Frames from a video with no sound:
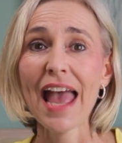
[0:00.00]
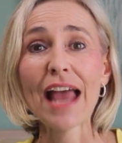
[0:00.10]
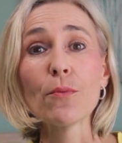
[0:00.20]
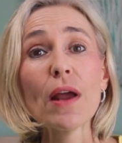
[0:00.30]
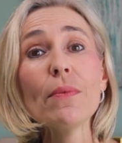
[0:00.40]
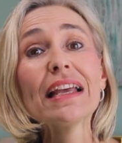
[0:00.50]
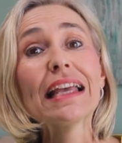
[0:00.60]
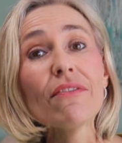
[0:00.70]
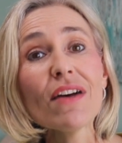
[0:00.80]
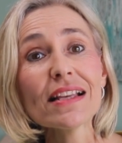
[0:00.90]
And when we
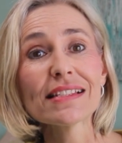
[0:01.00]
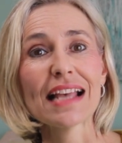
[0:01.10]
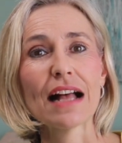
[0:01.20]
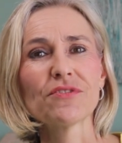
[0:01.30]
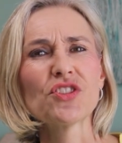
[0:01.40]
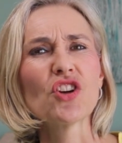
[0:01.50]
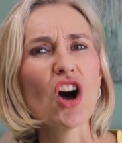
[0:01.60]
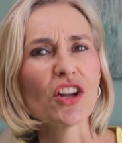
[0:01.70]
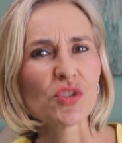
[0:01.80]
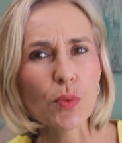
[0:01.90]
ourselves to
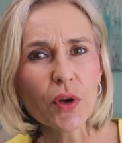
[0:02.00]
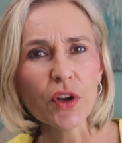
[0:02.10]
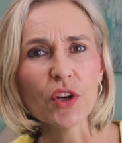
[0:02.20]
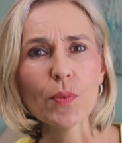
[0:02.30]
God's Word,